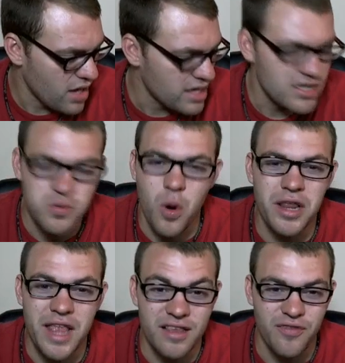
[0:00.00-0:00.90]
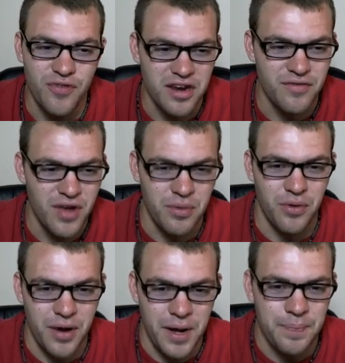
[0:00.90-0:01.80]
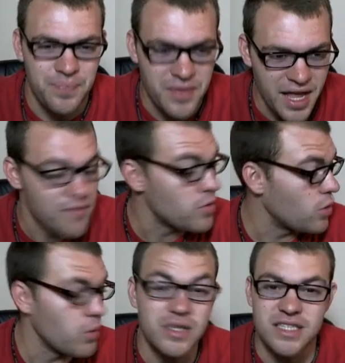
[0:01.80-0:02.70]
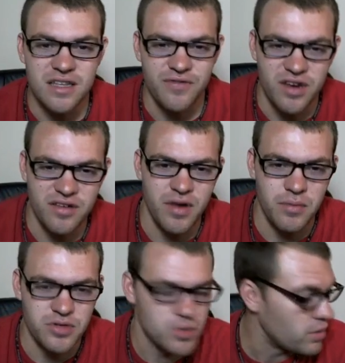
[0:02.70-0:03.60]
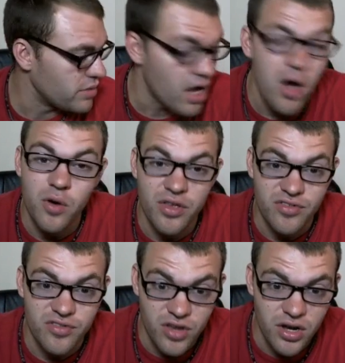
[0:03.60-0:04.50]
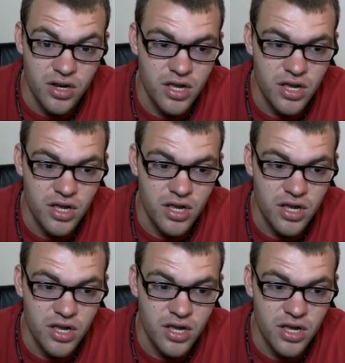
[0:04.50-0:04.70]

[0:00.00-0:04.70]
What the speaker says: I just wanted that definitive number, right? Like everyone wants that definitive number, so we can be like, oh, this is good.